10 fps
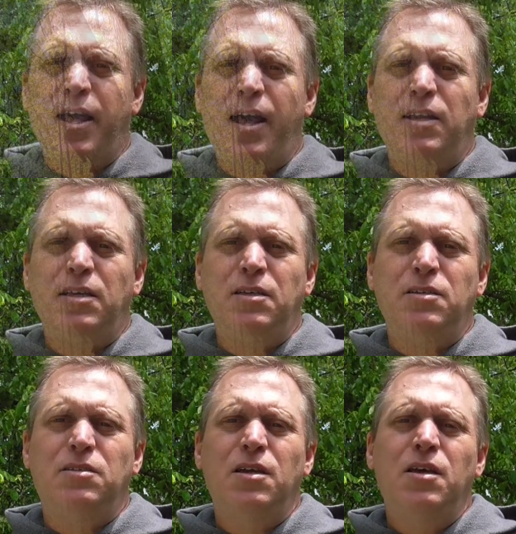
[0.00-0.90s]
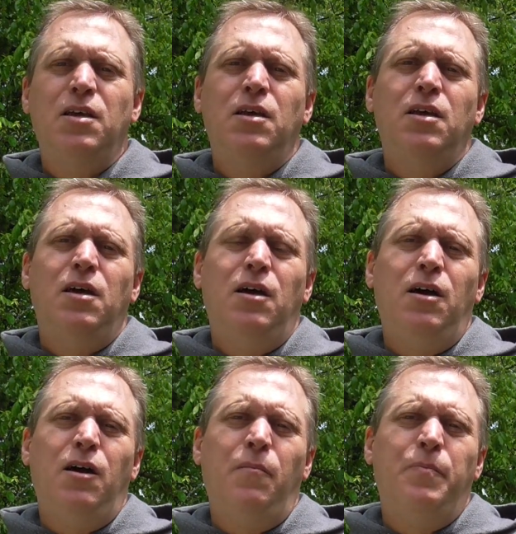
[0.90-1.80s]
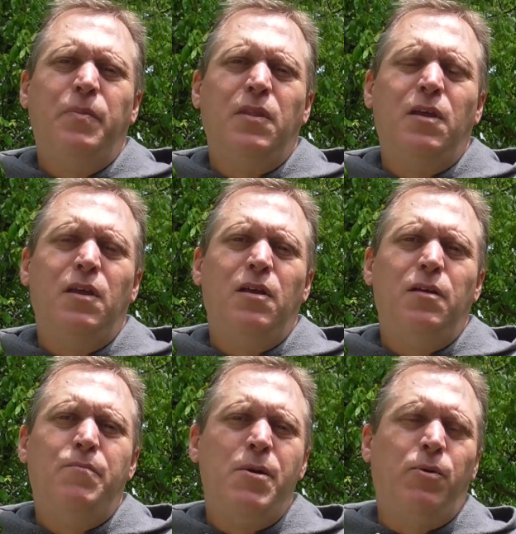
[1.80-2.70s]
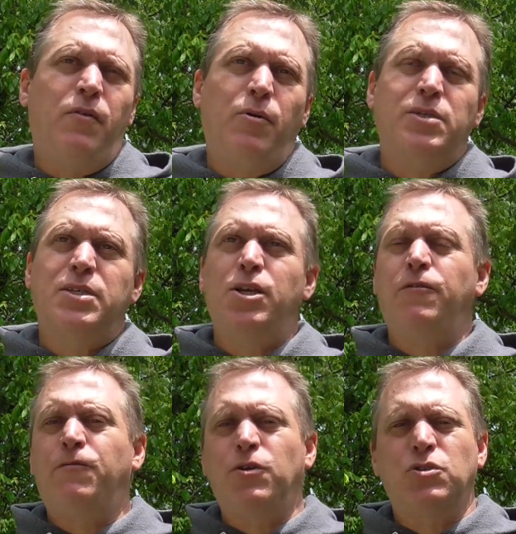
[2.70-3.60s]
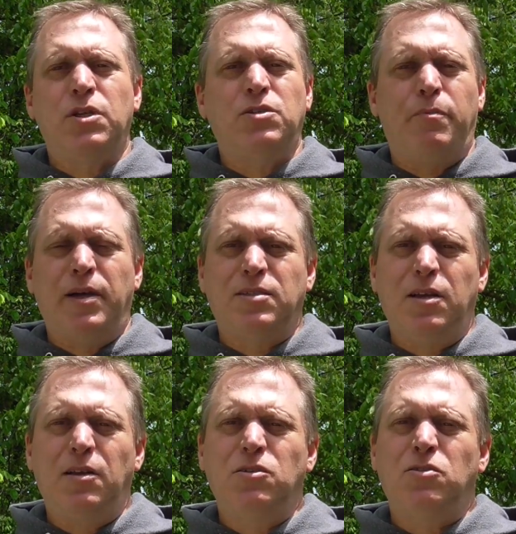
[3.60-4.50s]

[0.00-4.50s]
in that is um, people have always said your first sit's your best sit.